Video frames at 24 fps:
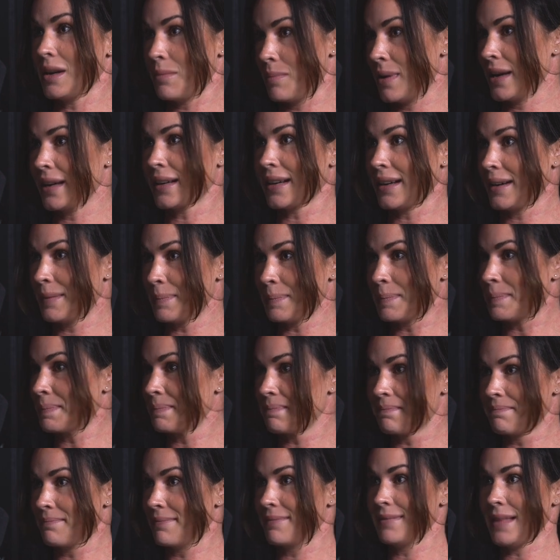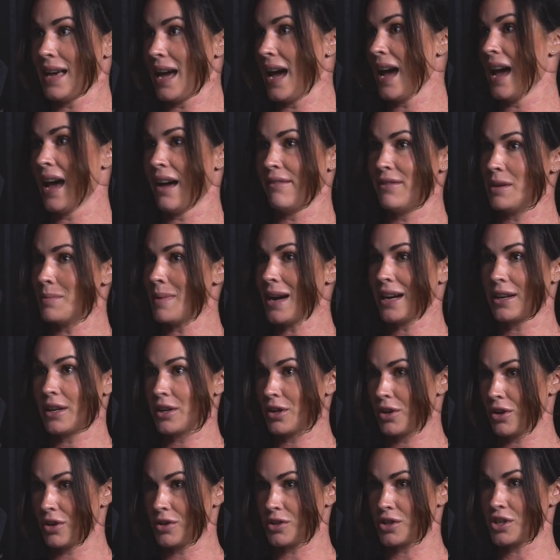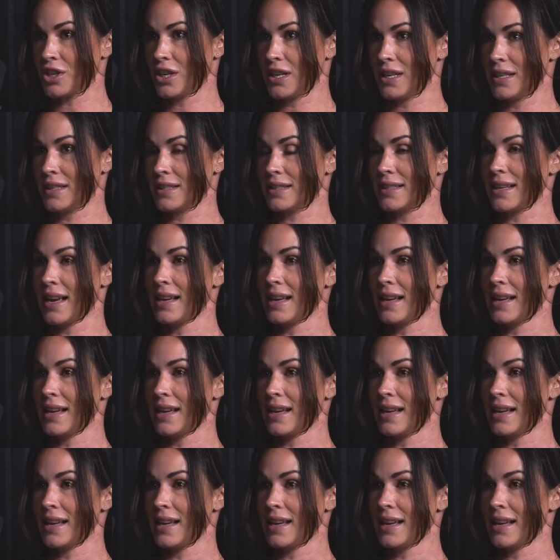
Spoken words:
to pick up a heavy bag of groceries.